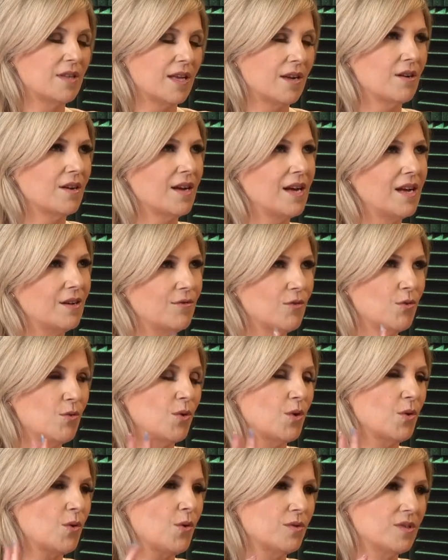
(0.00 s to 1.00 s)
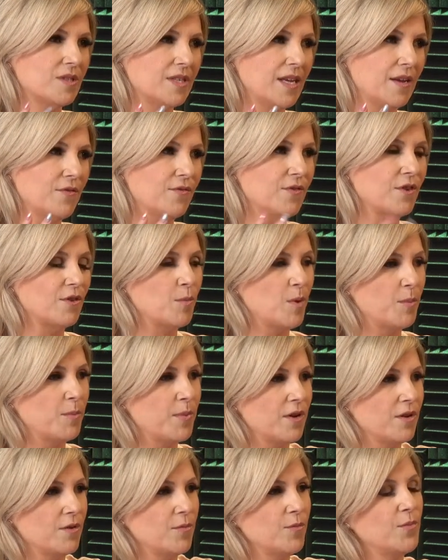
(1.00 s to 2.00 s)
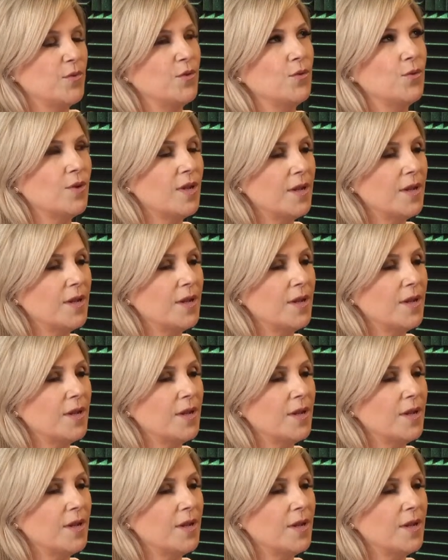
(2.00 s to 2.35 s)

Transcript: their kind of quote unquote safe or prepared food.